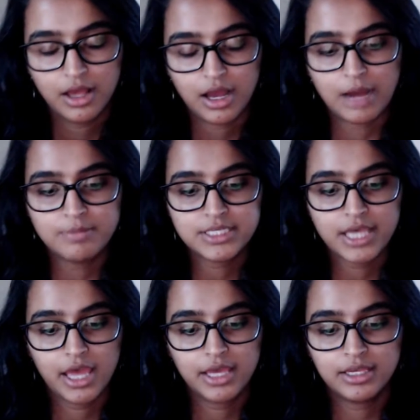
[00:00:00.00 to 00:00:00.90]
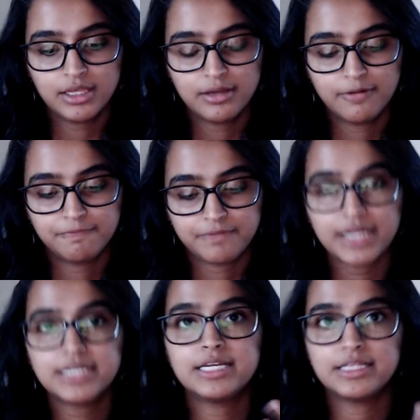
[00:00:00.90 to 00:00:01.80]
I'm saying
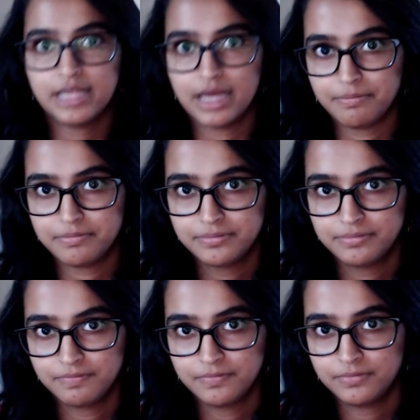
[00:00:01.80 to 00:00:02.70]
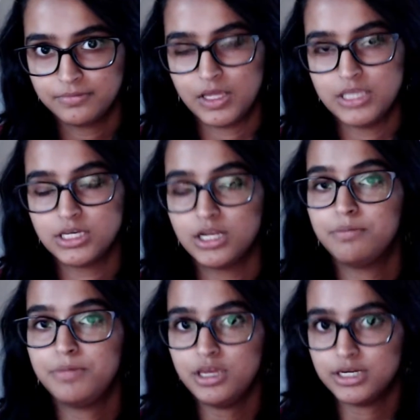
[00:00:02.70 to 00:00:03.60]
finding them is going to
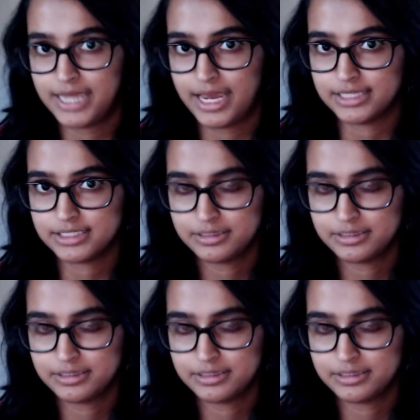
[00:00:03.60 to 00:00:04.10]
be a task.